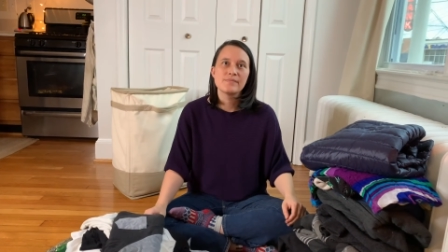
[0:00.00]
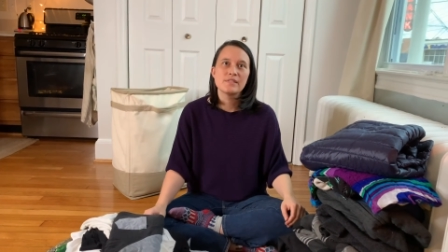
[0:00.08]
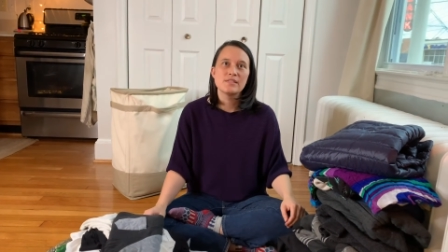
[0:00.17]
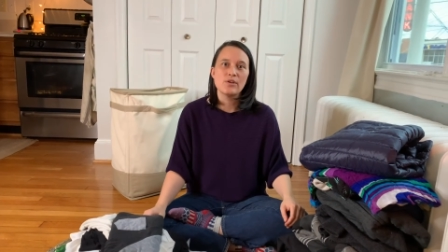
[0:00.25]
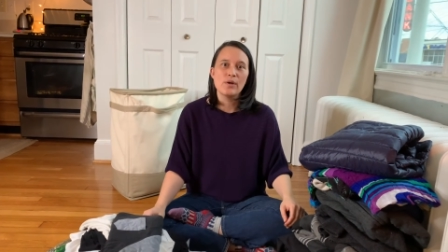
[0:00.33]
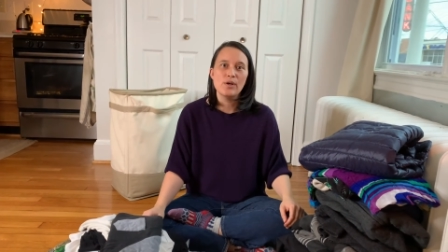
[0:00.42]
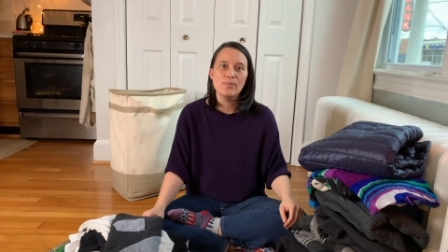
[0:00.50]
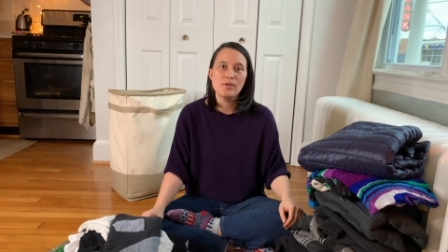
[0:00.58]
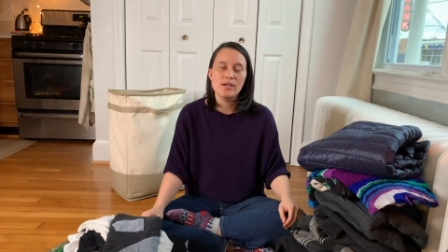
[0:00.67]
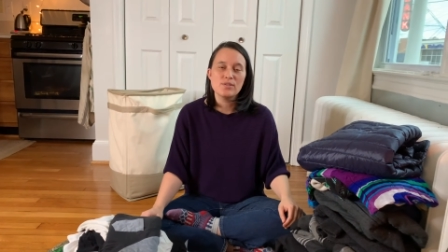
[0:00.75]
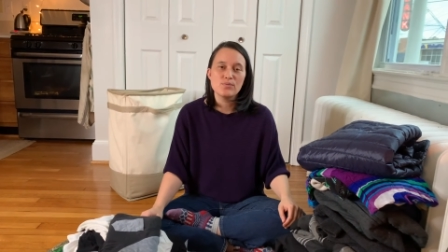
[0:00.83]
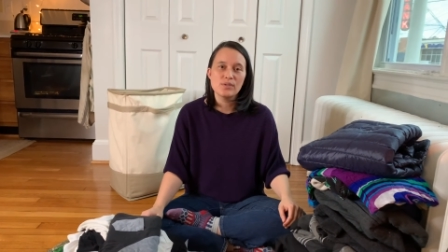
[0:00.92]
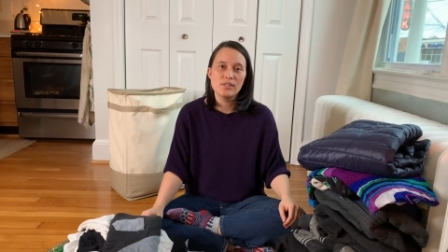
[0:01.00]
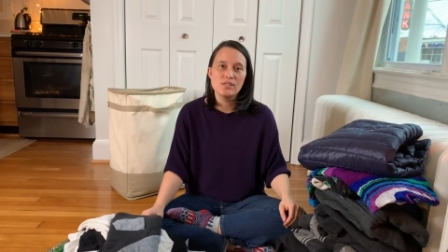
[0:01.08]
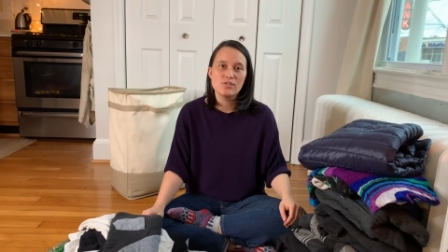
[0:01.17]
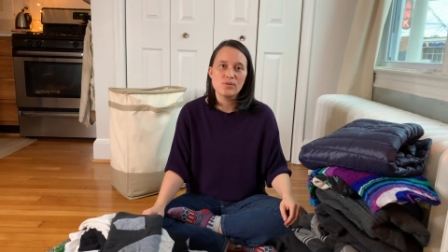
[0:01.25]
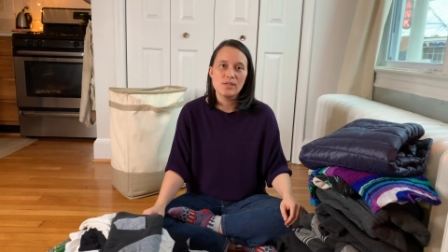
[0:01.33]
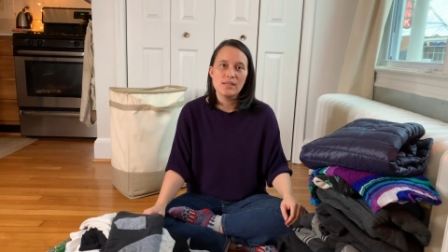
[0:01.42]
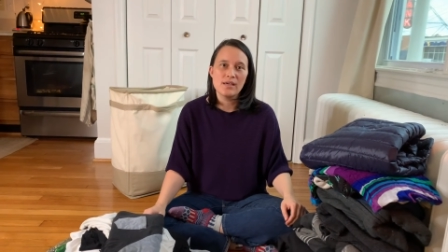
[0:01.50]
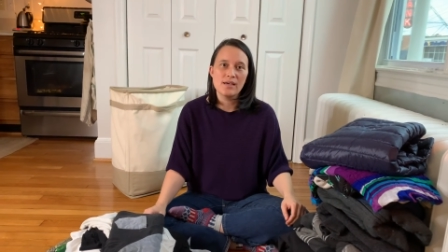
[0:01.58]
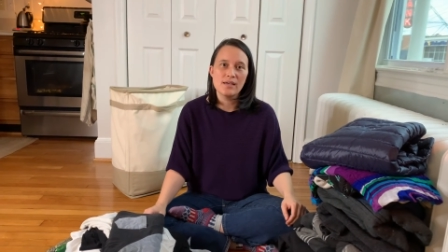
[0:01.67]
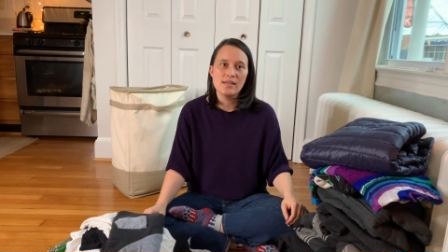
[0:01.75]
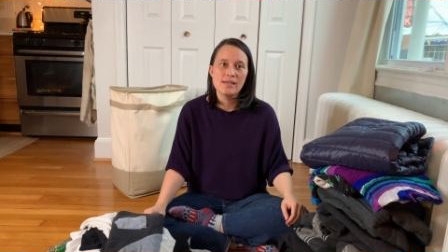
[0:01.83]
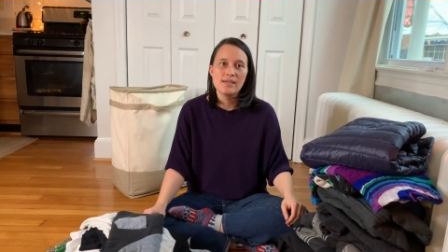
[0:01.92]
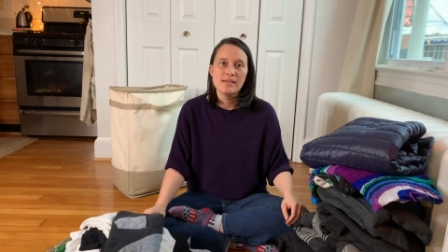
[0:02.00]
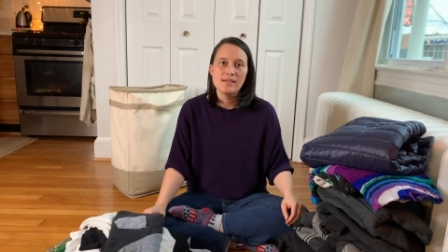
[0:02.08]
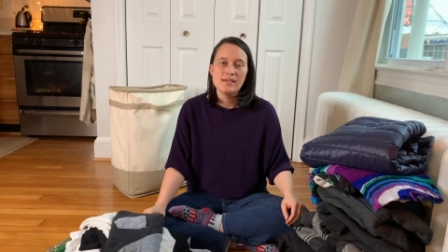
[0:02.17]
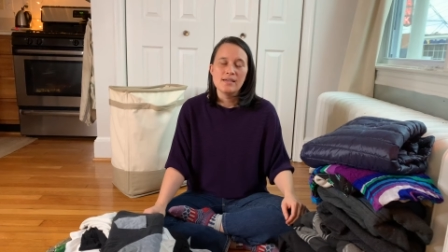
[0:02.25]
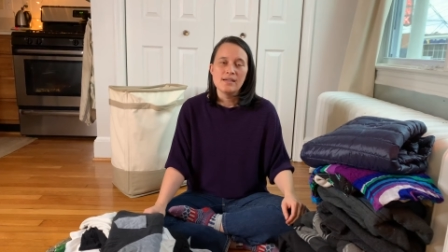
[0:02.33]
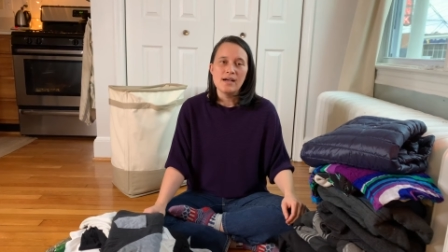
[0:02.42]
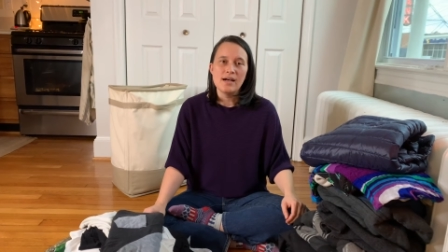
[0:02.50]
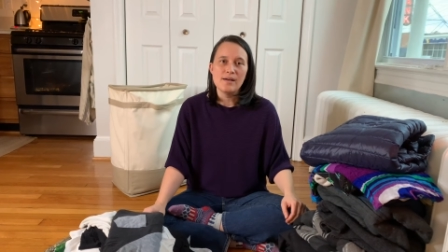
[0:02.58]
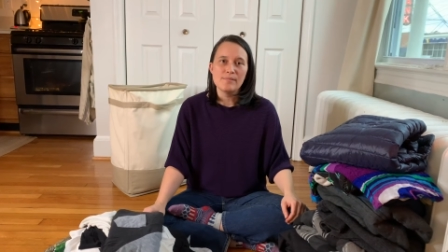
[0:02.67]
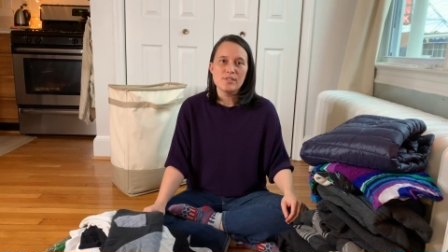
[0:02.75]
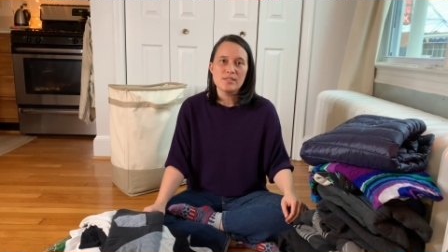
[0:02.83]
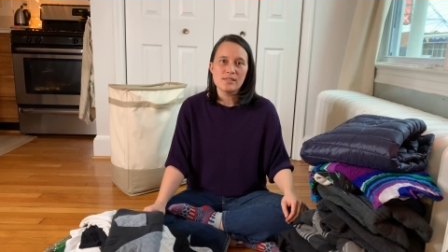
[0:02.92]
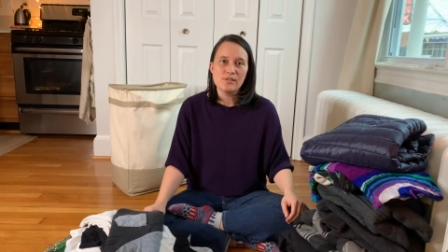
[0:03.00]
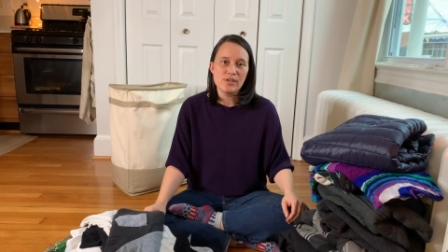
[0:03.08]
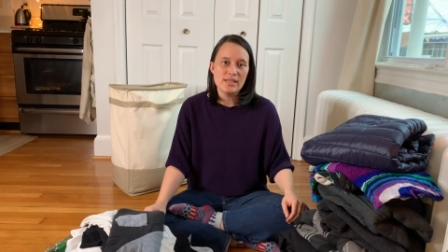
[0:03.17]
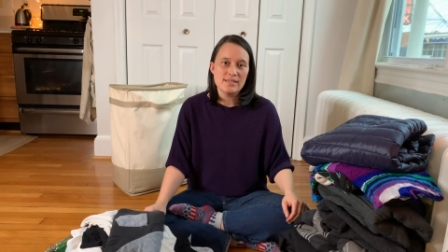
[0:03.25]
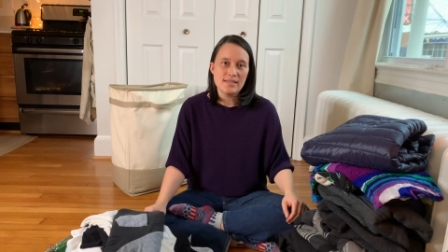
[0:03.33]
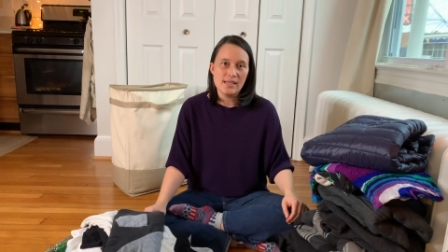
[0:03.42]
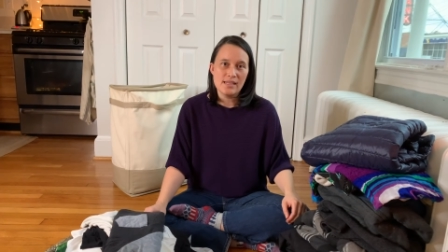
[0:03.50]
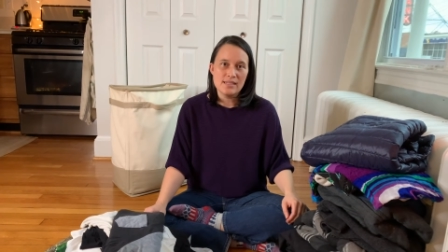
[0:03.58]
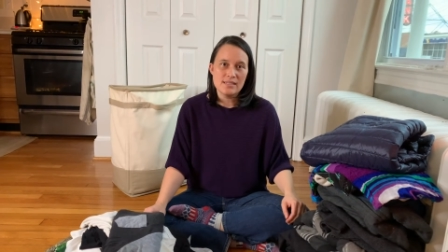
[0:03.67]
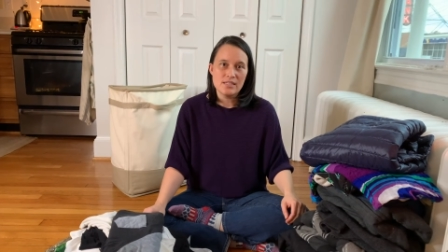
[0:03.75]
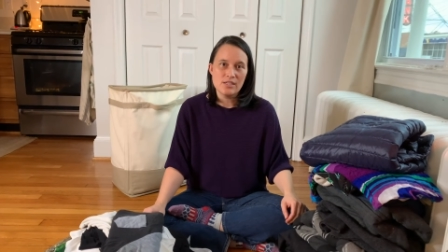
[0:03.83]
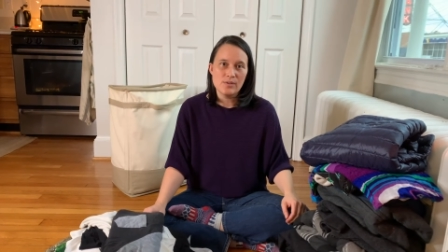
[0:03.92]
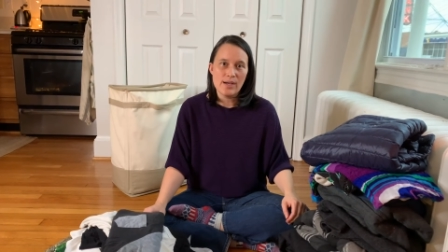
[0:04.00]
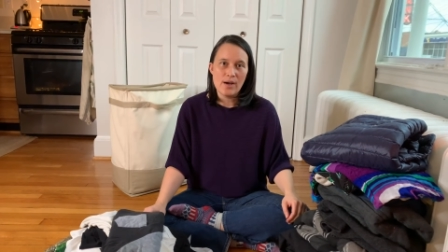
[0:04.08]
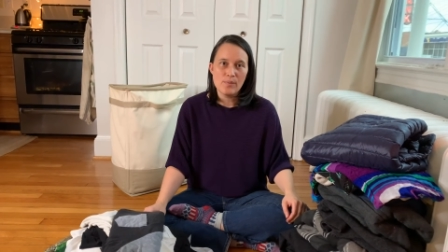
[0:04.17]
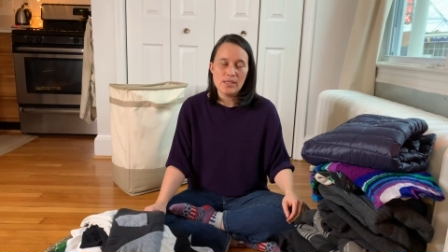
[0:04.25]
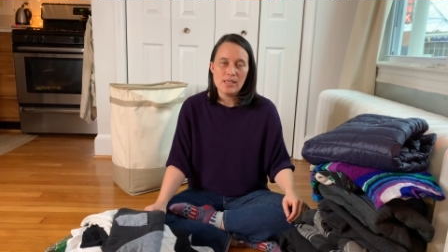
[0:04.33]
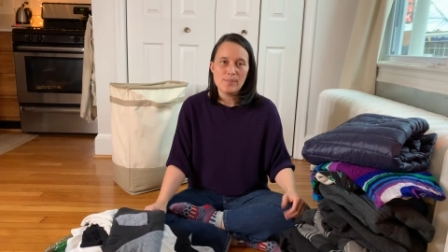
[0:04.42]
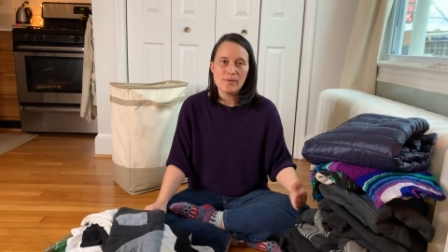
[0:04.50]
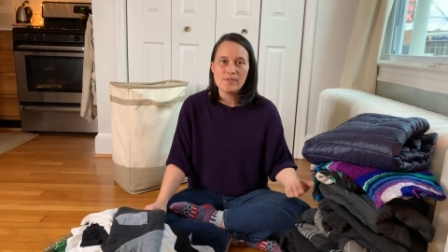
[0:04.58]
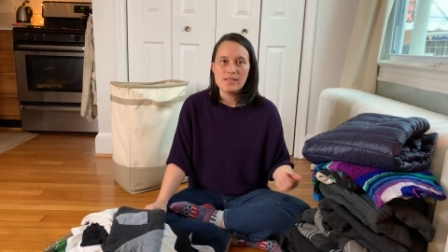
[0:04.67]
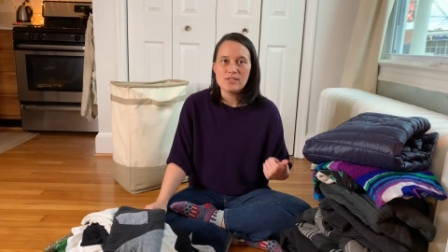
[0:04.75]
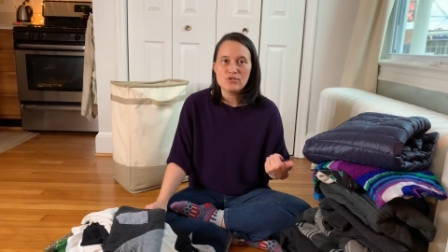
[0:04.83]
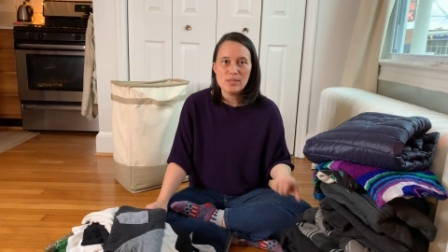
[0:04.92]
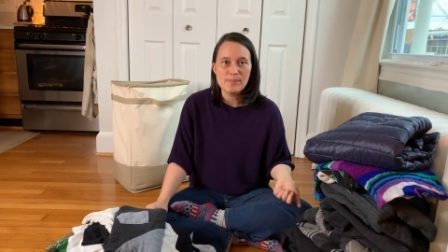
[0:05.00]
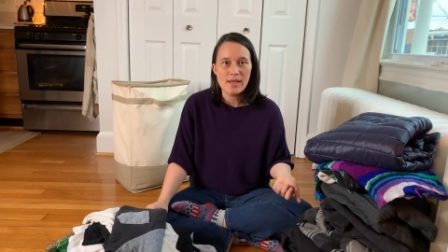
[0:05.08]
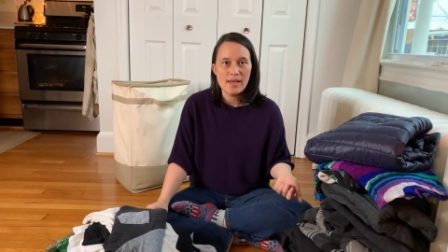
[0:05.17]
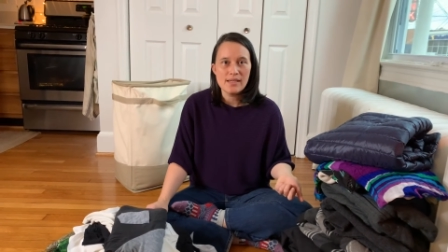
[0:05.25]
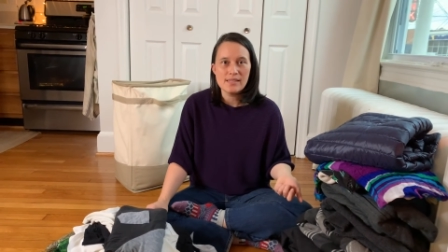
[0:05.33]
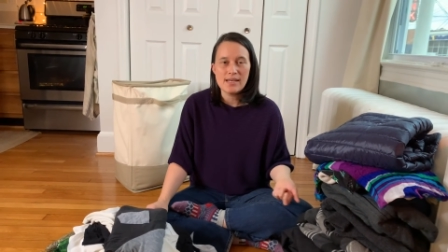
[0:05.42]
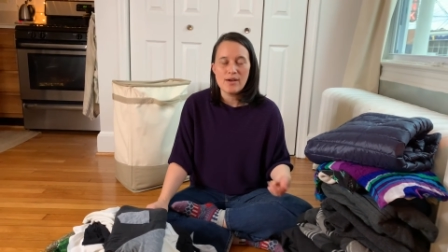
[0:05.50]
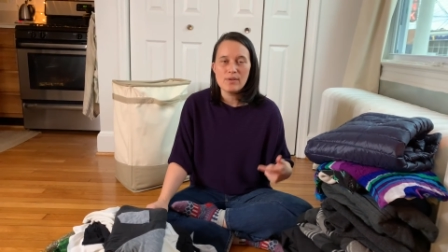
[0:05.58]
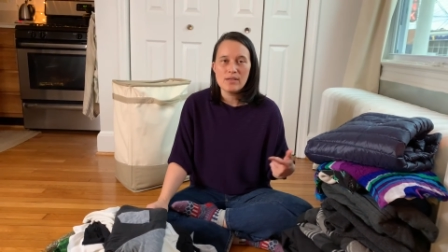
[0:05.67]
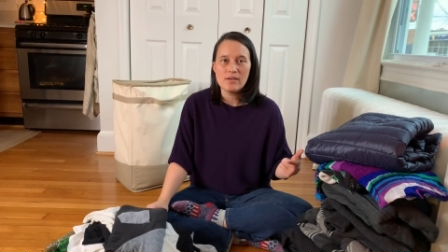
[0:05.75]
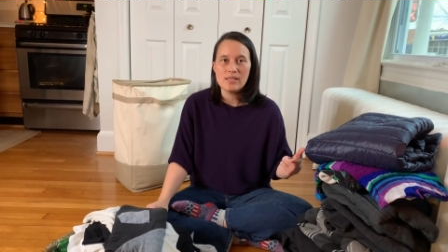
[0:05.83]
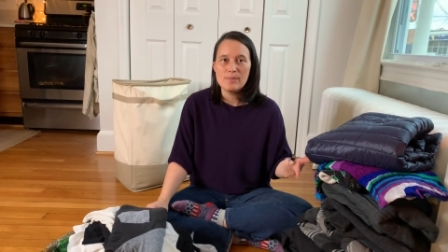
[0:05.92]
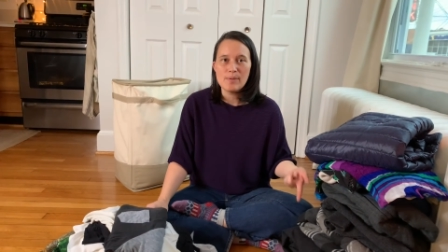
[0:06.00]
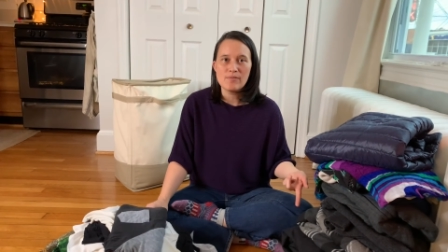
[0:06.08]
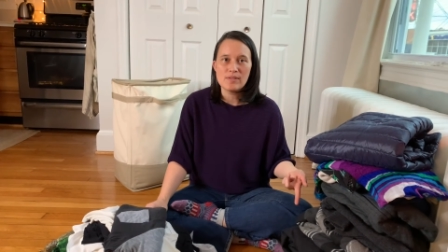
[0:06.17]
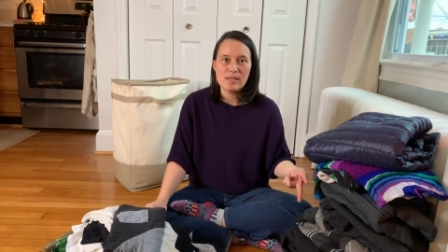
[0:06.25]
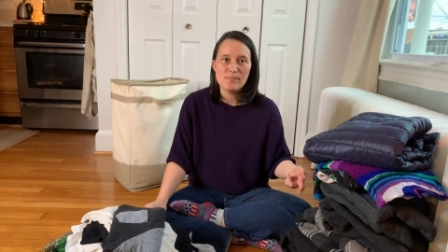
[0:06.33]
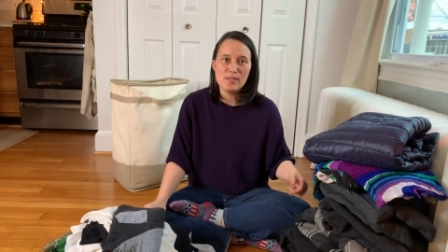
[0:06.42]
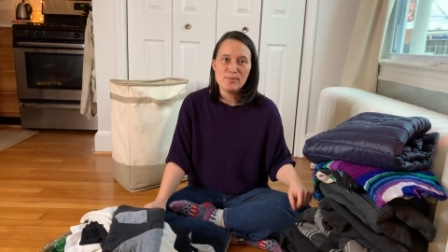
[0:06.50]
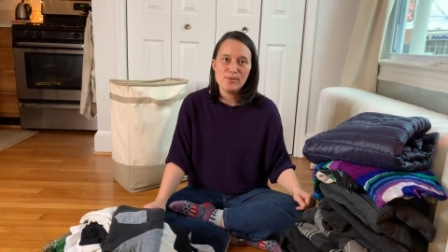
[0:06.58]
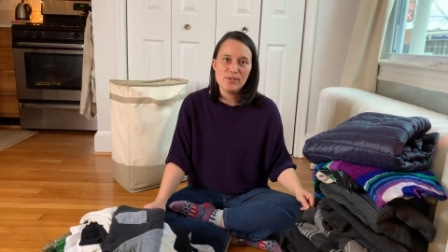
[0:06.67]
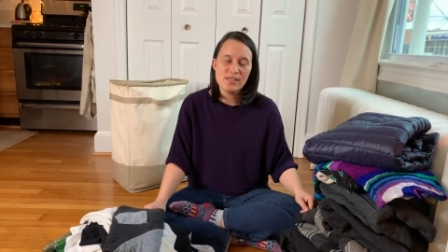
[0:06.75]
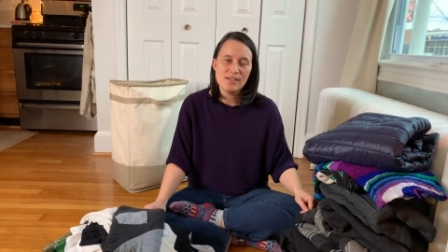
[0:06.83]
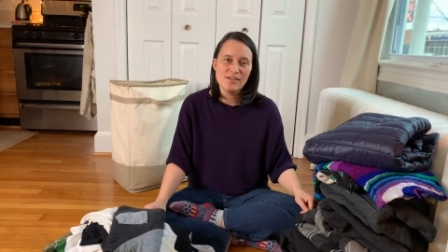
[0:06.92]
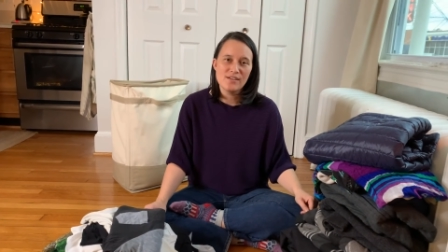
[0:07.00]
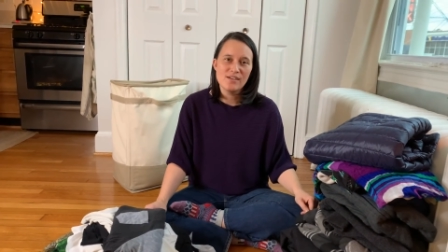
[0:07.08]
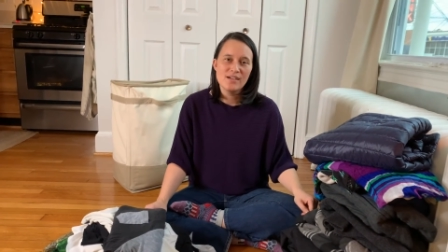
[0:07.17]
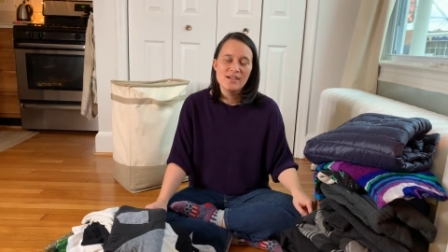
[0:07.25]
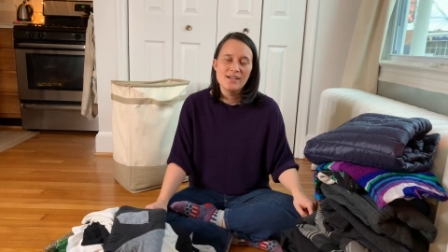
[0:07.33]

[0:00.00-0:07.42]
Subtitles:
So I hope you guys really enjoyed that. Just a little insight into how we keep everything streamlined and how we keep everything minimal here.